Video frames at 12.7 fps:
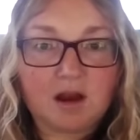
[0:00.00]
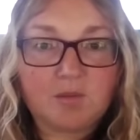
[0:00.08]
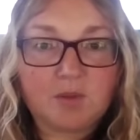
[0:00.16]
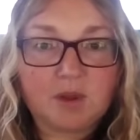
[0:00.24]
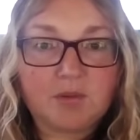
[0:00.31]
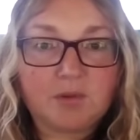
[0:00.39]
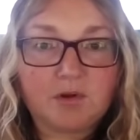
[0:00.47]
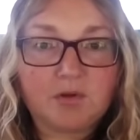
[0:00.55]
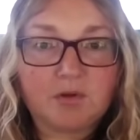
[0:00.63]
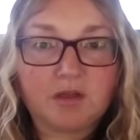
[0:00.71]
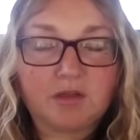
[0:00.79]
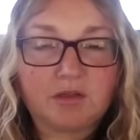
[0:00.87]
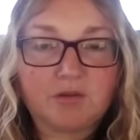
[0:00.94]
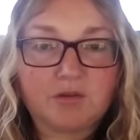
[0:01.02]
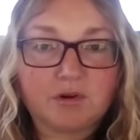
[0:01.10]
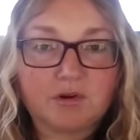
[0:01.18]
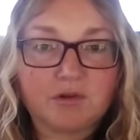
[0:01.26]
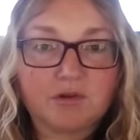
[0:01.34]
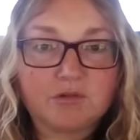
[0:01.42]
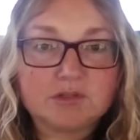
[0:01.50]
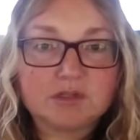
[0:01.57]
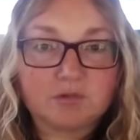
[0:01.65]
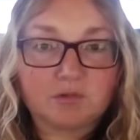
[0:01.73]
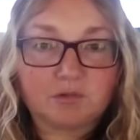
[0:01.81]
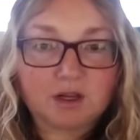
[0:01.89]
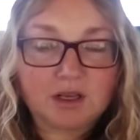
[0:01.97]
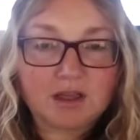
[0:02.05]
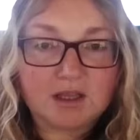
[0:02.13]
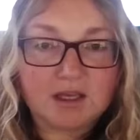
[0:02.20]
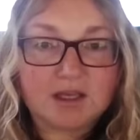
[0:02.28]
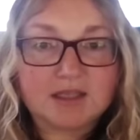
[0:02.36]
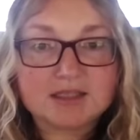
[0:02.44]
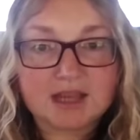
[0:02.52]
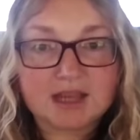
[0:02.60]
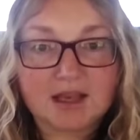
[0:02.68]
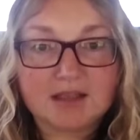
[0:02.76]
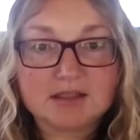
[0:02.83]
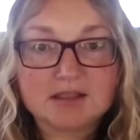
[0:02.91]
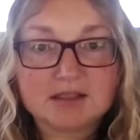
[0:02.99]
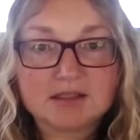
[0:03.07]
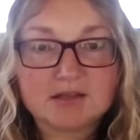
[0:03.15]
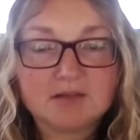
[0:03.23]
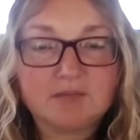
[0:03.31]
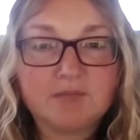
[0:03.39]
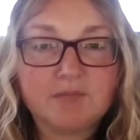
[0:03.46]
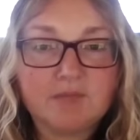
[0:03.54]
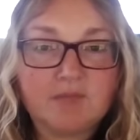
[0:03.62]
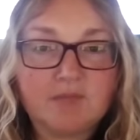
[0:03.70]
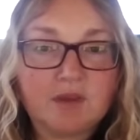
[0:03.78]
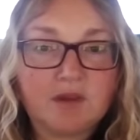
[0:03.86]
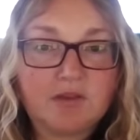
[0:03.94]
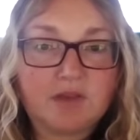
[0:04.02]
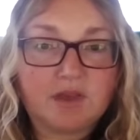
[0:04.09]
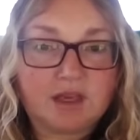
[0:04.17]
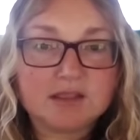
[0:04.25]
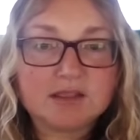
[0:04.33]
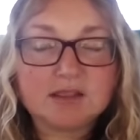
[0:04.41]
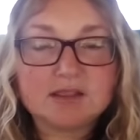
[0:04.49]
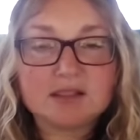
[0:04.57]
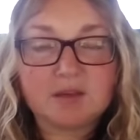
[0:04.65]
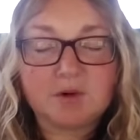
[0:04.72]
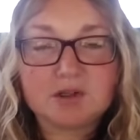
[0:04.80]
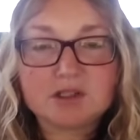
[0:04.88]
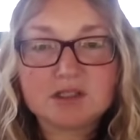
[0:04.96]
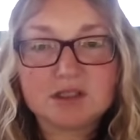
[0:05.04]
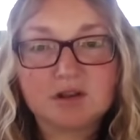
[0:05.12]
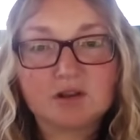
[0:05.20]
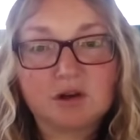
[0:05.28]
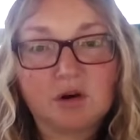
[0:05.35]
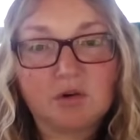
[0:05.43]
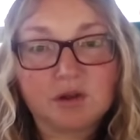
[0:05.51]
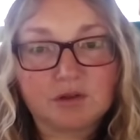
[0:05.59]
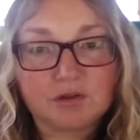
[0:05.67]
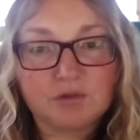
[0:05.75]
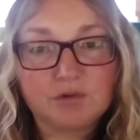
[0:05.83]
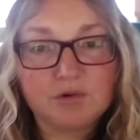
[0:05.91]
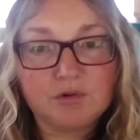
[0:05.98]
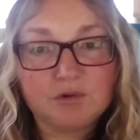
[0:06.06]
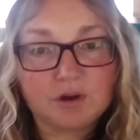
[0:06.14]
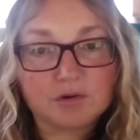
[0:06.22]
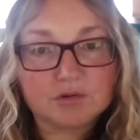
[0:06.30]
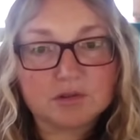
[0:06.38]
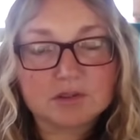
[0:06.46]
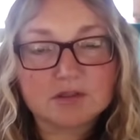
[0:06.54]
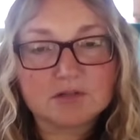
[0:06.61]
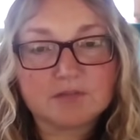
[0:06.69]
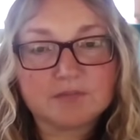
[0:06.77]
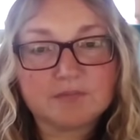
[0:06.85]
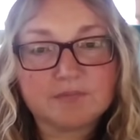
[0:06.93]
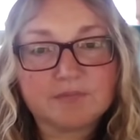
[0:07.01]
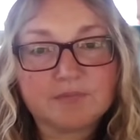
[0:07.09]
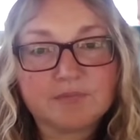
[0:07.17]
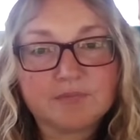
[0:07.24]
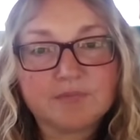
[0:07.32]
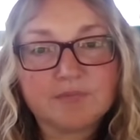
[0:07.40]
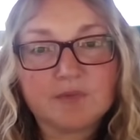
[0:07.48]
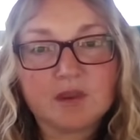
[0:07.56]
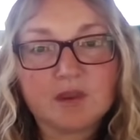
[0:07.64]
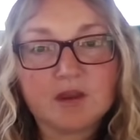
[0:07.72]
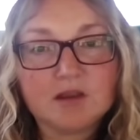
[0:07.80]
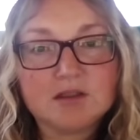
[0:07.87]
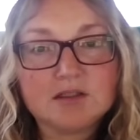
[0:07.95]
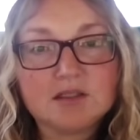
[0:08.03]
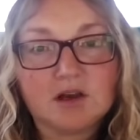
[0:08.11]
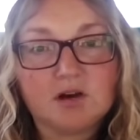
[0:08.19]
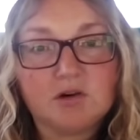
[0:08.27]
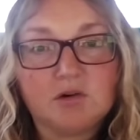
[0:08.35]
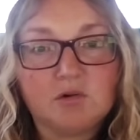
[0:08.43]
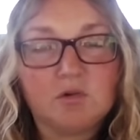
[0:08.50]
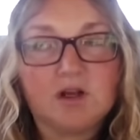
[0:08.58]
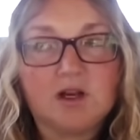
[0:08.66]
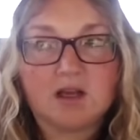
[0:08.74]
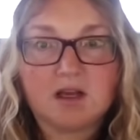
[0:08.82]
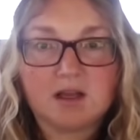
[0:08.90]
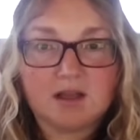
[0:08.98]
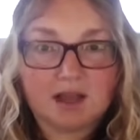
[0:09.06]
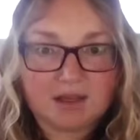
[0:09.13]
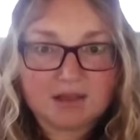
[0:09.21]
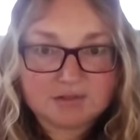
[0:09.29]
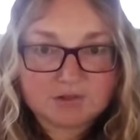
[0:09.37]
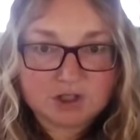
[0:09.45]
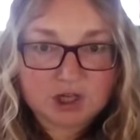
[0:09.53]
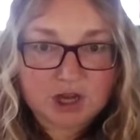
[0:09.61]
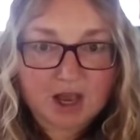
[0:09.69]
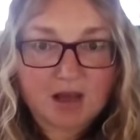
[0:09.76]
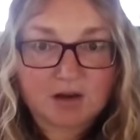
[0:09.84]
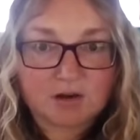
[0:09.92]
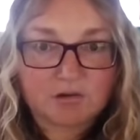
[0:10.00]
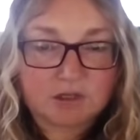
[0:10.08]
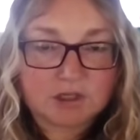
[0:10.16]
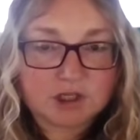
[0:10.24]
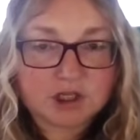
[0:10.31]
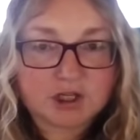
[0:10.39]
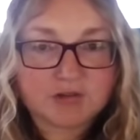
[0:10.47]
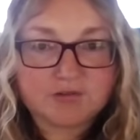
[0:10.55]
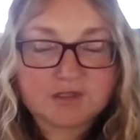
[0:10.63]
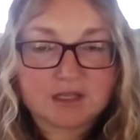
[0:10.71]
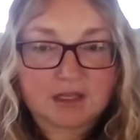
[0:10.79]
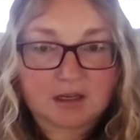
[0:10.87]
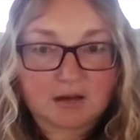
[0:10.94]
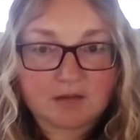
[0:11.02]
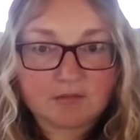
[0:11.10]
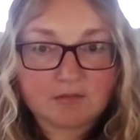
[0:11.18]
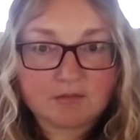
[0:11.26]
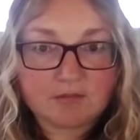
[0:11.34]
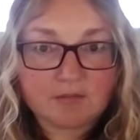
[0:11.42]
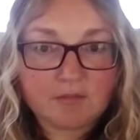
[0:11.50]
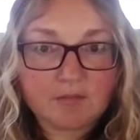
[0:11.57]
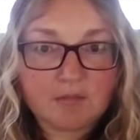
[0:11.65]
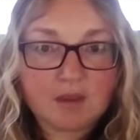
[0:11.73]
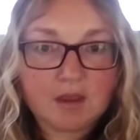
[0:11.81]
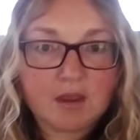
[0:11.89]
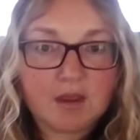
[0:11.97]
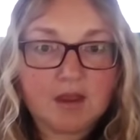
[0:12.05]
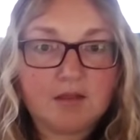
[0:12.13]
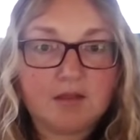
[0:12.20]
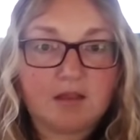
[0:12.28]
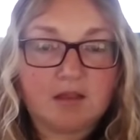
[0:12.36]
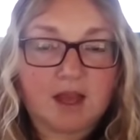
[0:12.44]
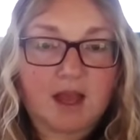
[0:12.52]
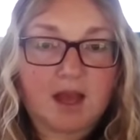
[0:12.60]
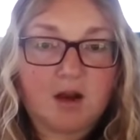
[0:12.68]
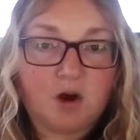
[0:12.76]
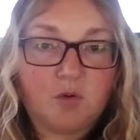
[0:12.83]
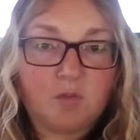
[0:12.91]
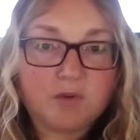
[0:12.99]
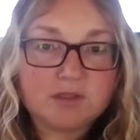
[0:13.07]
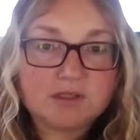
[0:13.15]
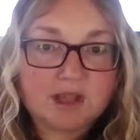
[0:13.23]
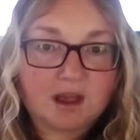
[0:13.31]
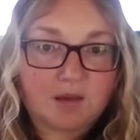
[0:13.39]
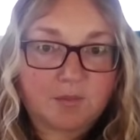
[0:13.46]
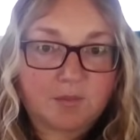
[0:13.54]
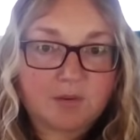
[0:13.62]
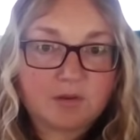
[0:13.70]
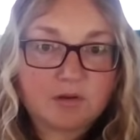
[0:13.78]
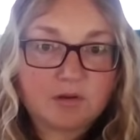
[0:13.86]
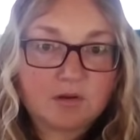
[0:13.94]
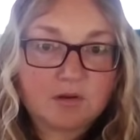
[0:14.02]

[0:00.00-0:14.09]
A lot of people went through some really intense things, and some are still going through those. So when a collective shadow is shifted, then that opens up